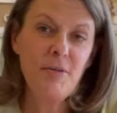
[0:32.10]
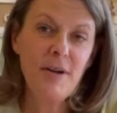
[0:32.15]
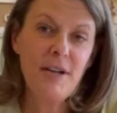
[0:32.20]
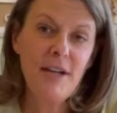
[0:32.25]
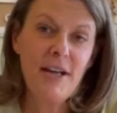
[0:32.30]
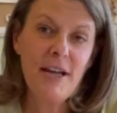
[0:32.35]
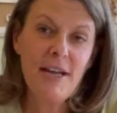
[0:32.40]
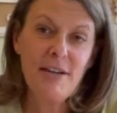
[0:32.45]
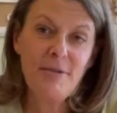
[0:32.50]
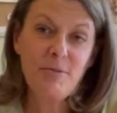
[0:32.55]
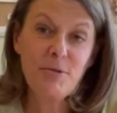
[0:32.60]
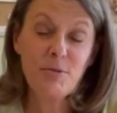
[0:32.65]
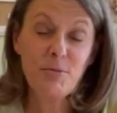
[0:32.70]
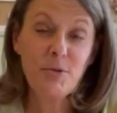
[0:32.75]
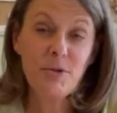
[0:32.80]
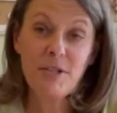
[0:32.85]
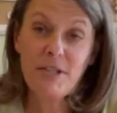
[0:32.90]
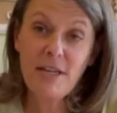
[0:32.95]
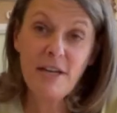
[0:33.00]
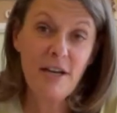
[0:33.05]
what I was
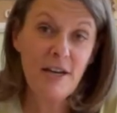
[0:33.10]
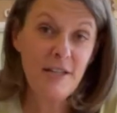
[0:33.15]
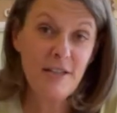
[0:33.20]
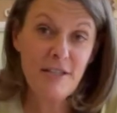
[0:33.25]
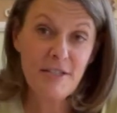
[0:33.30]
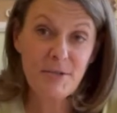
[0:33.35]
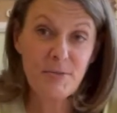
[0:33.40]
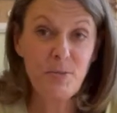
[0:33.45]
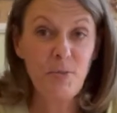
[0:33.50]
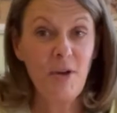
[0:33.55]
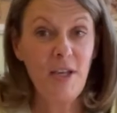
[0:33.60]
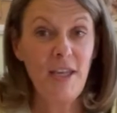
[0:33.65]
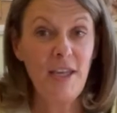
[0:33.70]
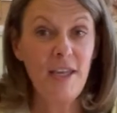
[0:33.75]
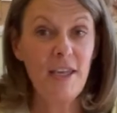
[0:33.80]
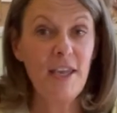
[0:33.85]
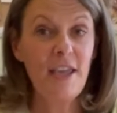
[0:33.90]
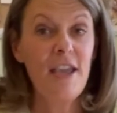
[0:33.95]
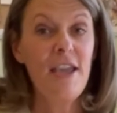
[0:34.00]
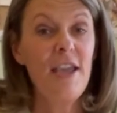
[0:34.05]
working on this
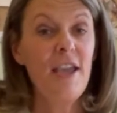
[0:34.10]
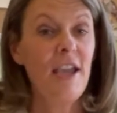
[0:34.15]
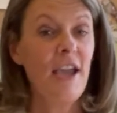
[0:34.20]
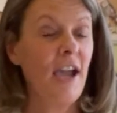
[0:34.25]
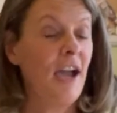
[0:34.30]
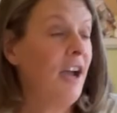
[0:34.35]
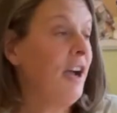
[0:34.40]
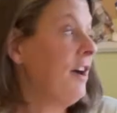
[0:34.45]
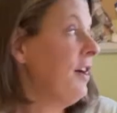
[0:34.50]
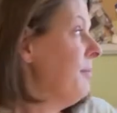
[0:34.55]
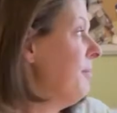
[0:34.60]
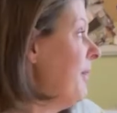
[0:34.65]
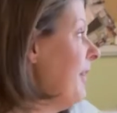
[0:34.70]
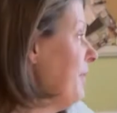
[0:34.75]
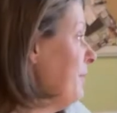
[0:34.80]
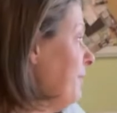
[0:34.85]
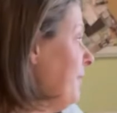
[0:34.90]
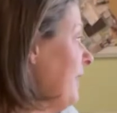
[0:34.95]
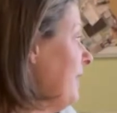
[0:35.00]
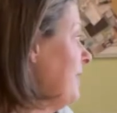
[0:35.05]
week.
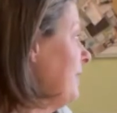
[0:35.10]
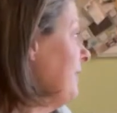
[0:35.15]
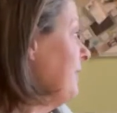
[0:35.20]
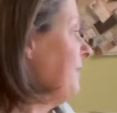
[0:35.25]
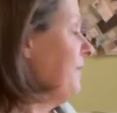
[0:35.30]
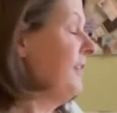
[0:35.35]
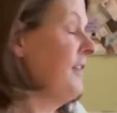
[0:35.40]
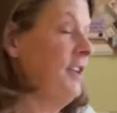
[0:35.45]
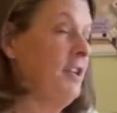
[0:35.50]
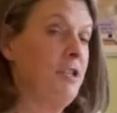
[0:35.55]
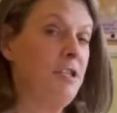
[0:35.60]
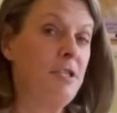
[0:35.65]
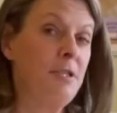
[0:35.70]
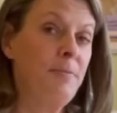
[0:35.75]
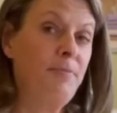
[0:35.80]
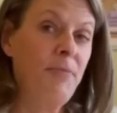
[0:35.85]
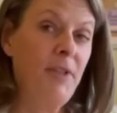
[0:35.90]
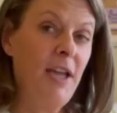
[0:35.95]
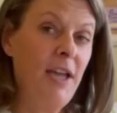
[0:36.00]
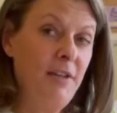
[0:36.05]
I finally finished.
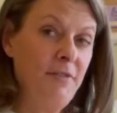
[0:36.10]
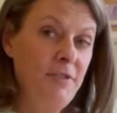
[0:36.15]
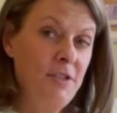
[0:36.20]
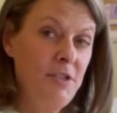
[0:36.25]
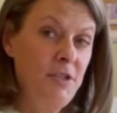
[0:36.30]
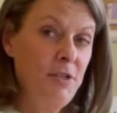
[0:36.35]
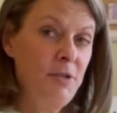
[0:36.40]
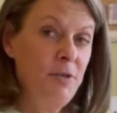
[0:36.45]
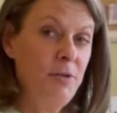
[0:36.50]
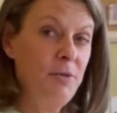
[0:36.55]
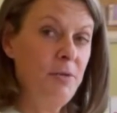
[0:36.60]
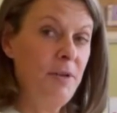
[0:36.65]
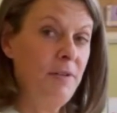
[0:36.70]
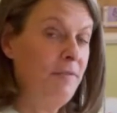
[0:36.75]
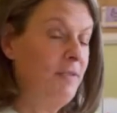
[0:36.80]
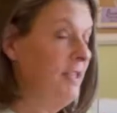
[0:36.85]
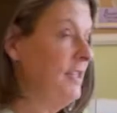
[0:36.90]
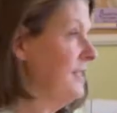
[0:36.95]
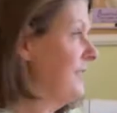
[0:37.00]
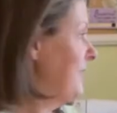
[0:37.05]
I have two
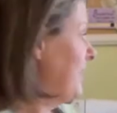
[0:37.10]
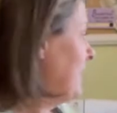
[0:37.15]
of these